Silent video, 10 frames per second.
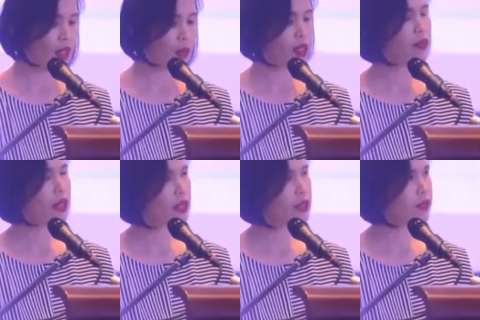It was a
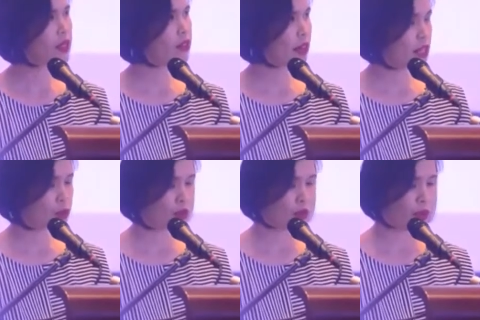relatively
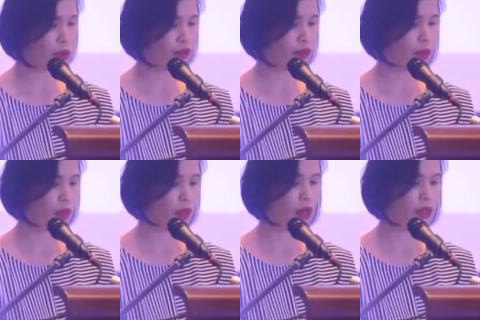gradual growth for
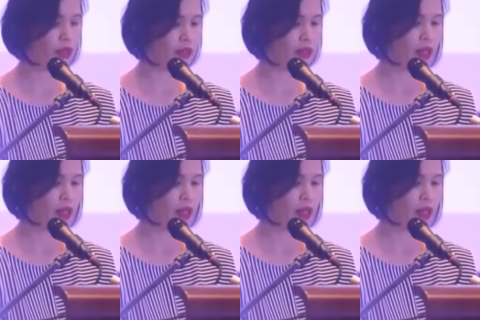Wilcon.